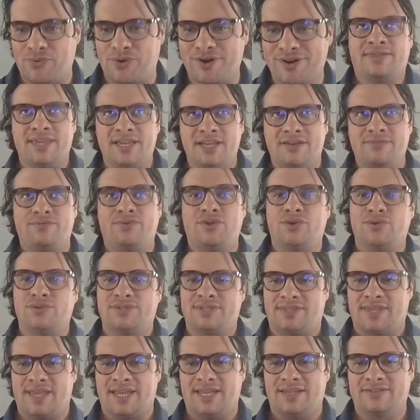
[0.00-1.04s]
Think of those
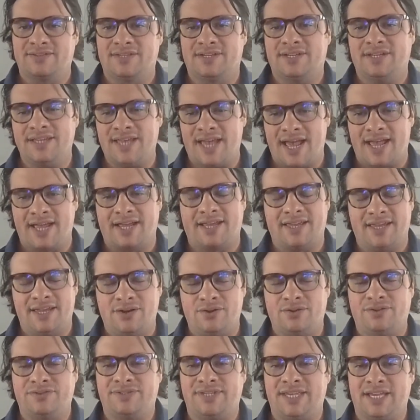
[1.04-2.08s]
things, and yeah,
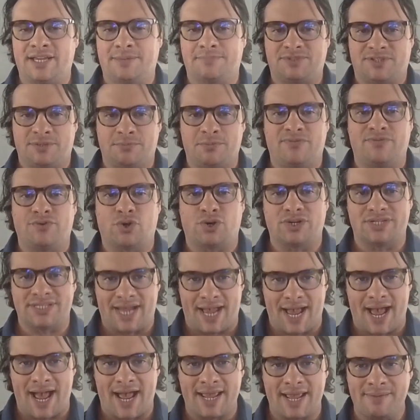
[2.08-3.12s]
it'll take up some of your
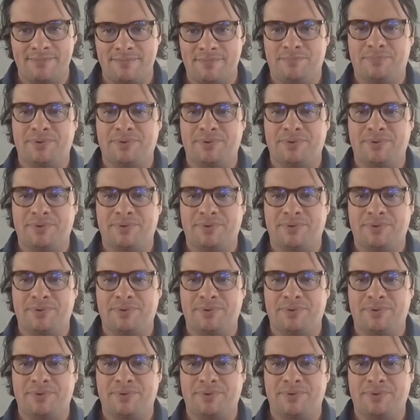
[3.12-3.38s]
time,